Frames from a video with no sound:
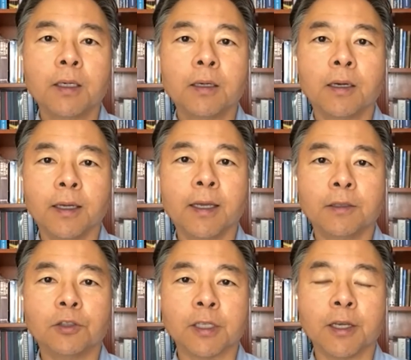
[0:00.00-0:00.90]
uh,
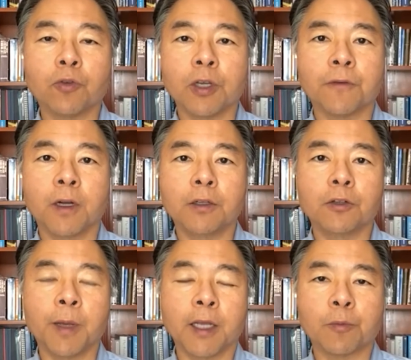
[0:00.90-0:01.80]
and just increase funding to
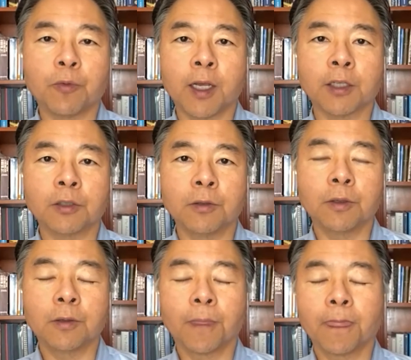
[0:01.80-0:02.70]
the Paycheck Protection
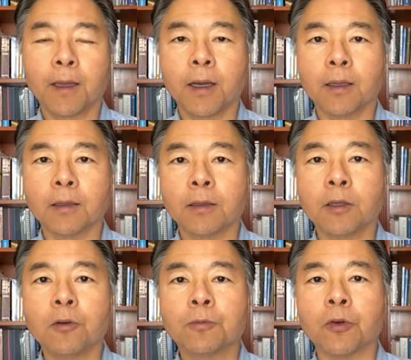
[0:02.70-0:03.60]
uh,
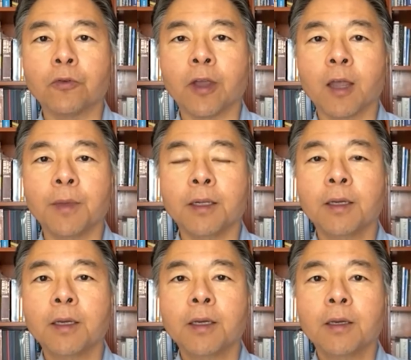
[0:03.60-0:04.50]
Loan Program, and
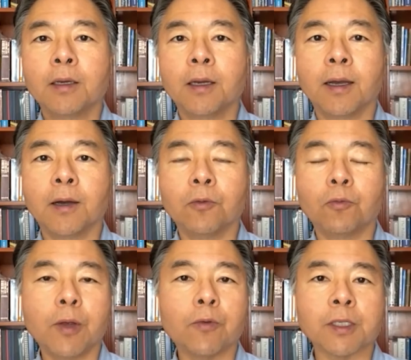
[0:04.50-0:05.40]
uh,
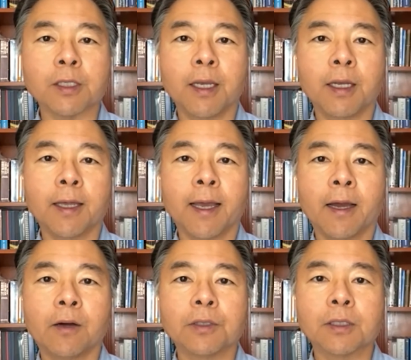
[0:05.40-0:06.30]
we were saying in the
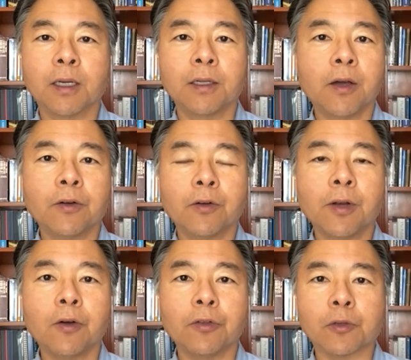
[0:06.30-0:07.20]
House, uh, no, no,
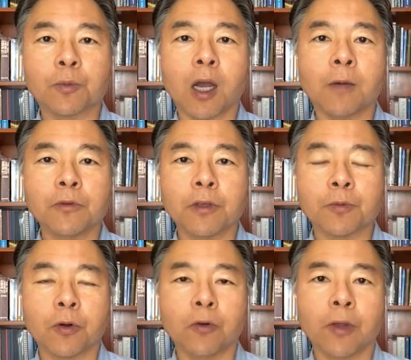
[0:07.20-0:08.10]
no, there's problems with this
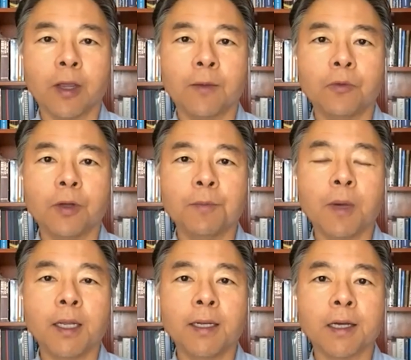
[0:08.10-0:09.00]
program with
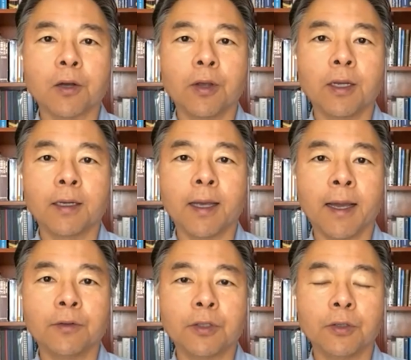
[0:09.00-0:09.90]
money not going
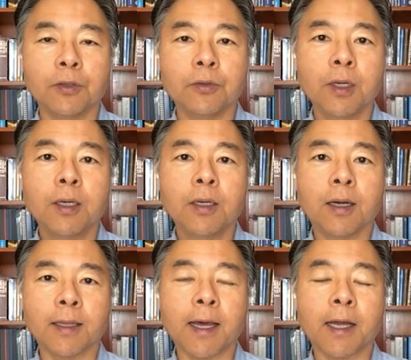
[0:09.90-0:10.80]
out to
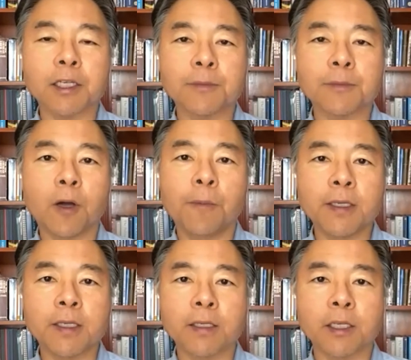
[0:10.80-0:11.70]
a lot of small
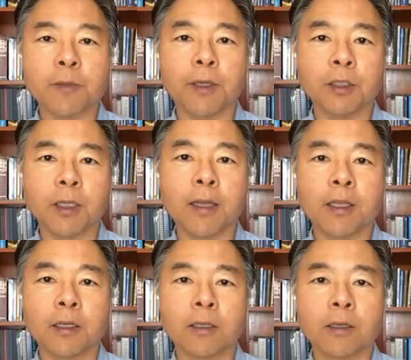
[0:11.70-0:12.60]
businesses, especially in
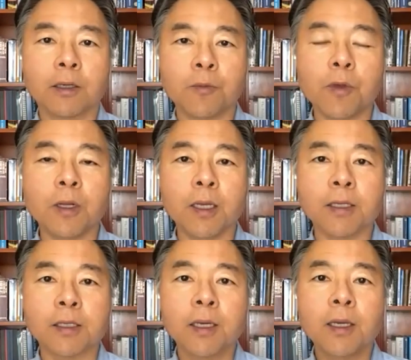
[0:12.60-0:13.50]
ethnic
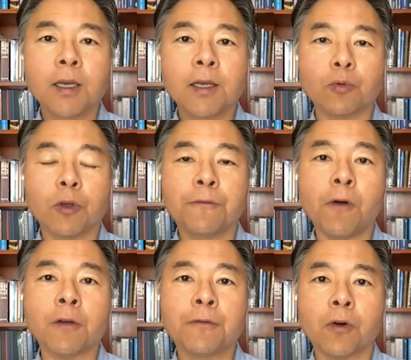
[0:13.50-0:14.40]
communities. So we
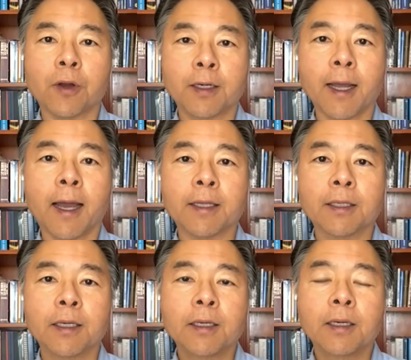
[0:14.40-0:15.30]
fought for and got
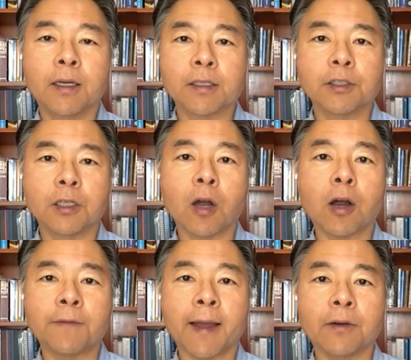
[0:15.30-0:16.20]
uh, essentially
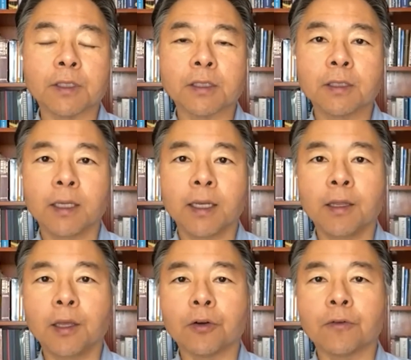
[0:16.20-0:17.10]
carve outs in
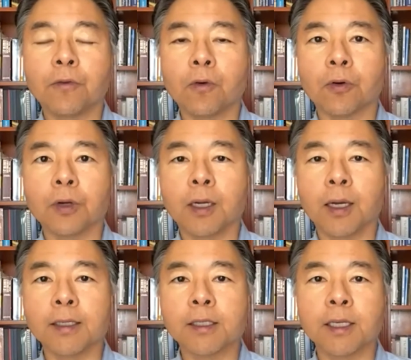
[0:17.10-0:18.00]
there for
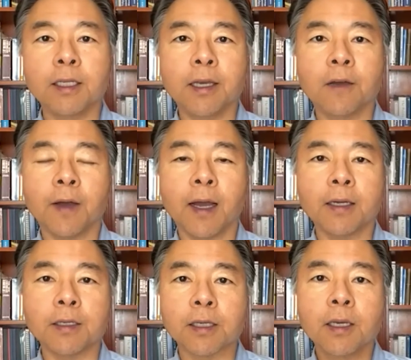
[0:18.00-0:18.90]
uh,
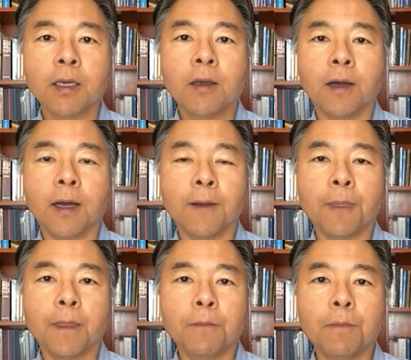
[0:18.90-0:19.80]
CDFIs. Uh, um,
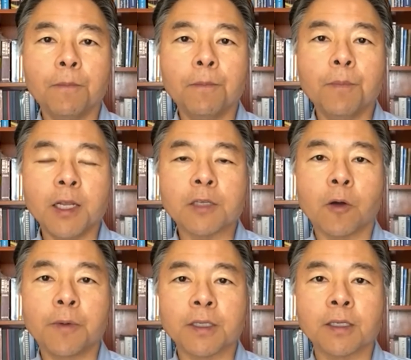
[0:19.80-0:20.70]
many small
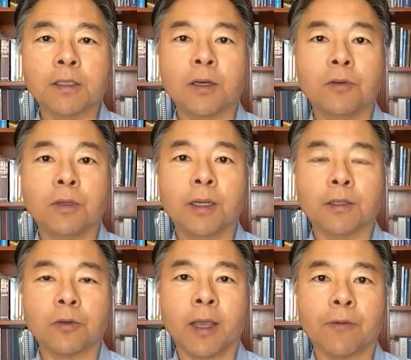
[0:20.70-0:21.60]
businesses don't
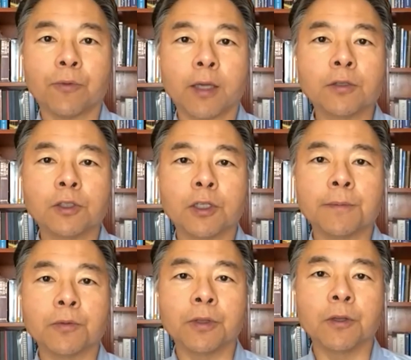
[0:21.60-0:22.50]
necessarily have
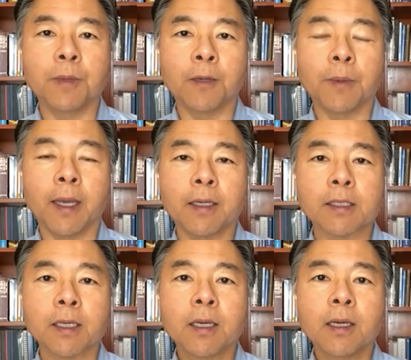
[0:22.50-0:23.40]
relationships with the big
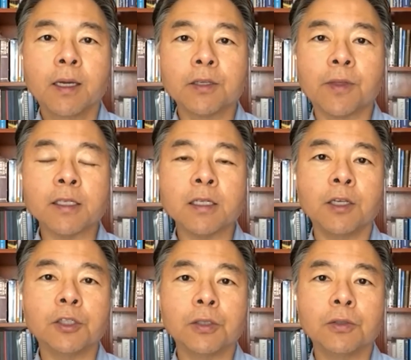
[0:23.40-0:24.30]
banks. So that's an
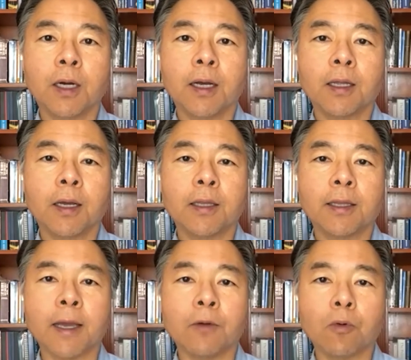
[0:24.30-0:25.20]
issue uh, uh
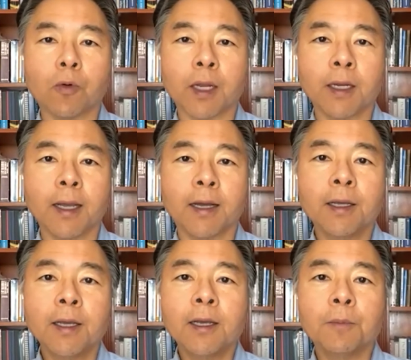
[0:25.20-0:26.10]
that we're working on.
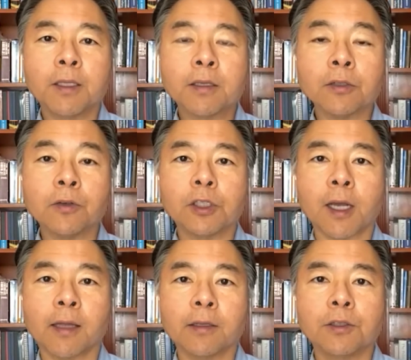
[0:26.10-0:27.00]
But it's also a
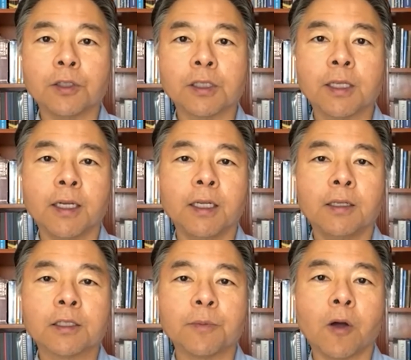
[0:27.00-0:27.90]
challenge just
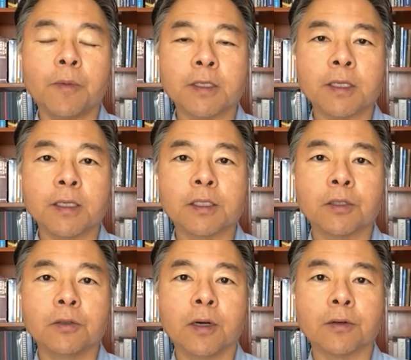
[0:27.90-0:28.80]
getting small business
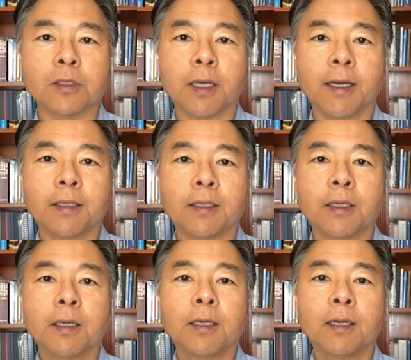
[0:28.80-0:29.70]
to understand
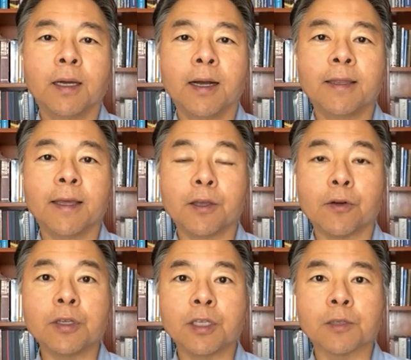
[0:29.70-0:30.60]
uh, that
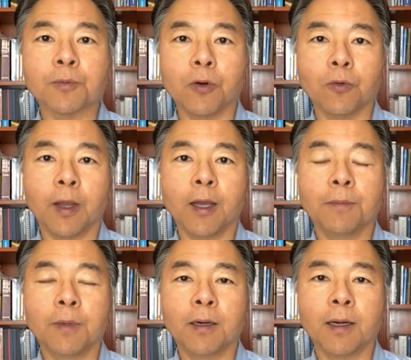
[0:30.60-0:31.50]
there is this program.
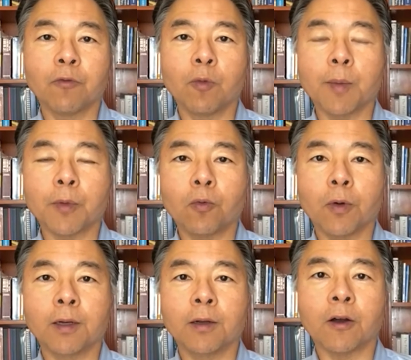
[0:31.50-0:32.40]
I remember
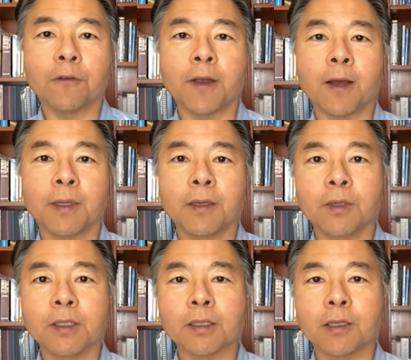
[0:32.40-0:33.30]
when our family
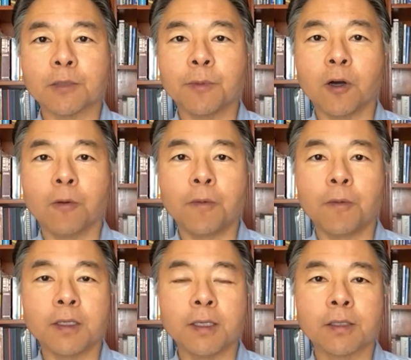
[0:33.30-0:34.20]
was in a small
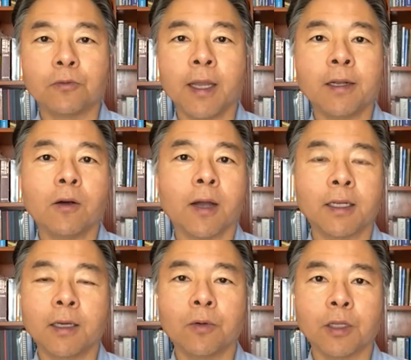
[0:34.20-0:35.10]
business, we had no
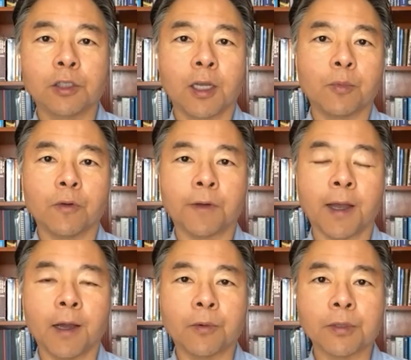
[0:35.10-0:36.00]
idea what a chamber of
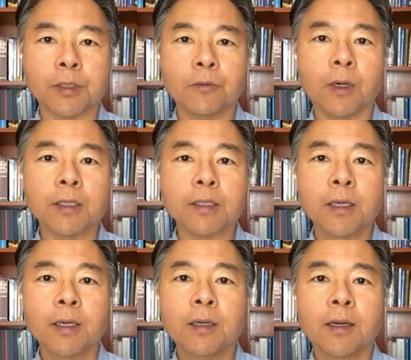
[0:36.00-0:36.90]
commerce was.
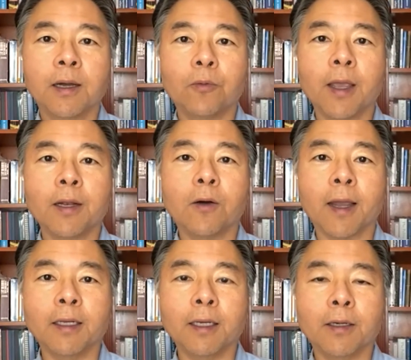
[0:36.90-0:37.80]
we had no
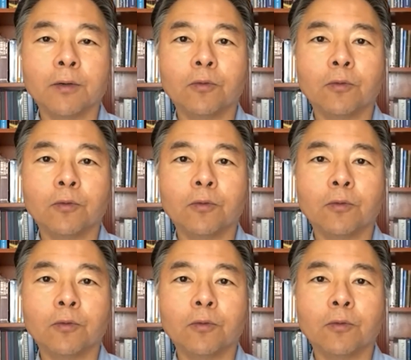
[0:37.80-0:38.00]
idea